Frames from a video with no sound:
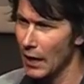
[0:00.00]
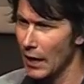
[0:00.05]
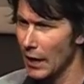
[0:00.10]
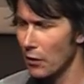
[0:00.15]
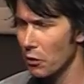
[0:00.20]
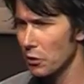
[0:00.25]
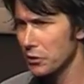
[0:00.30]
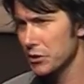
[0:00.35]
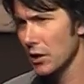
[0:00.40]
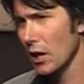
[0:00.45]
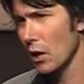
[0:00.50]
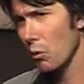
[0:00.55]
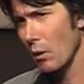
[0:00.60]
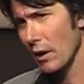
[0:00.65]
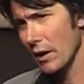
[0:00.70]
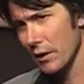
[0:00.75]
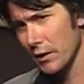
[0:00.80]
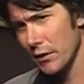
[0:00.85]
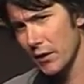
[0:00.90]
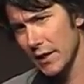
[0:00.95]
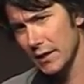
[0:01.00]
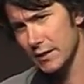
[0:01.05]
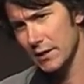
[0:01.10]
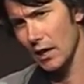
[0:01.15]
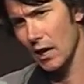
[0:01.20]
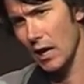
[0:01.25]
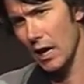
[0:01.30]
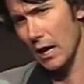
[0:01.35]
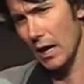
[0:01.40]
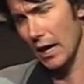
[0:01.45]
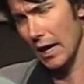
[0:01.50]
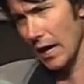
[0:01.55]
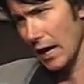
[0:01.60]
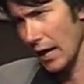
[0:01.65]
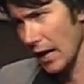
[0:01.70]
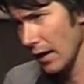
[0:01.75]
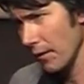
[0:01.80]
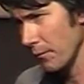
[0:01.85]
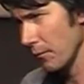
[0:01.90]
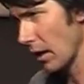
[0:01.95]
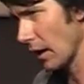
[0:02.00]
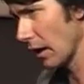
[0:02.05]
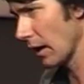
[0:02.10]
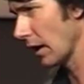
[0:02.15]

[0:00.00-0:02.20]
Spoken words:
And also, one of the things that I am